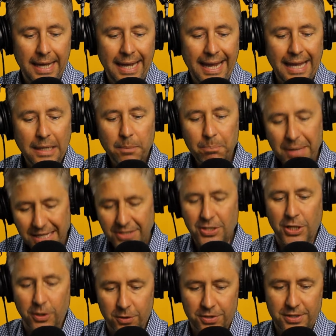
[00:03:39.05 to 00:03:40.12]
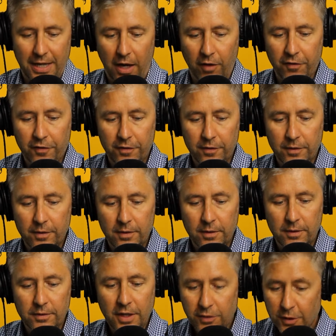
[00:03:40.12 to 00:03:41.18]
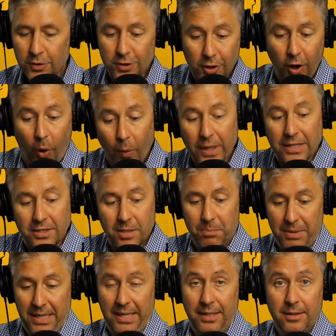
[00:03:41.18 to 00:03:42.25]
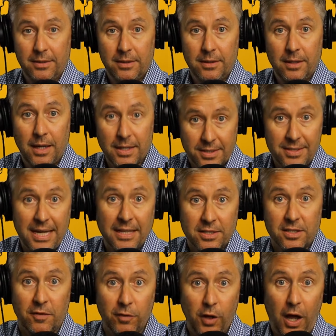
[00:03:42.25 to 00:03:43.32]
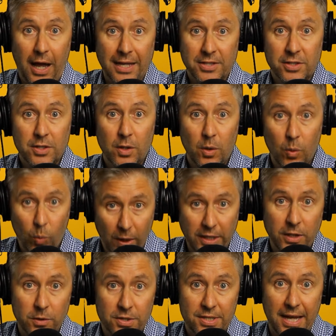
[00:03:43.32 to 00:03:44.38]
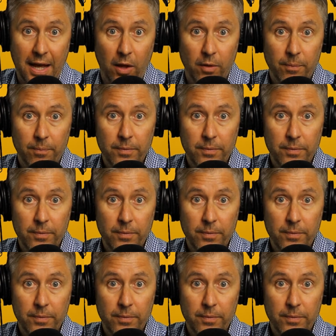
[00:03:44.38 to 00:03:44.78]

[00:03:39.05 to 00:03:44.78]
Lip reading: Admit to yourself that there's going to be a sense of loss when you sell.